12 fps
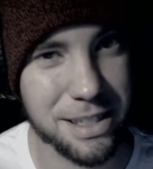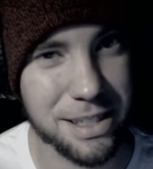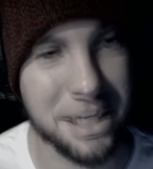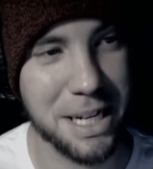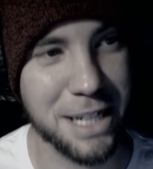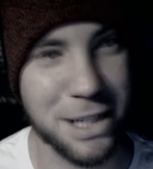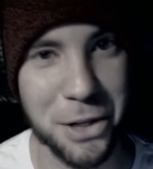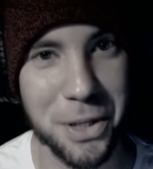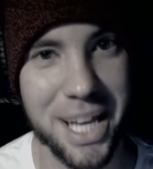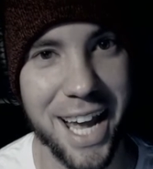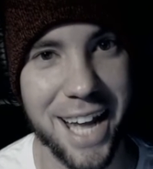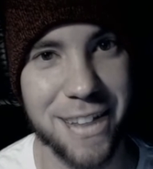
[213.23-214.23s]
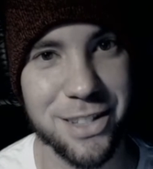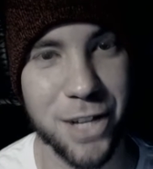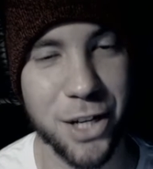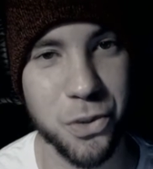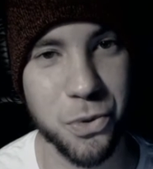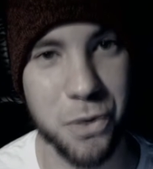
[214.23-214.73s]
I mean, it clearly had
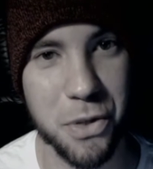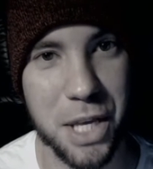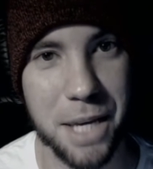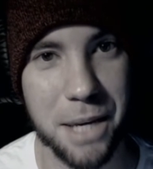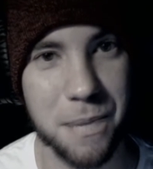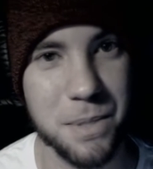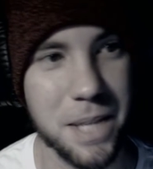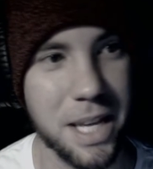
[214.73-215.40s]
sexual themes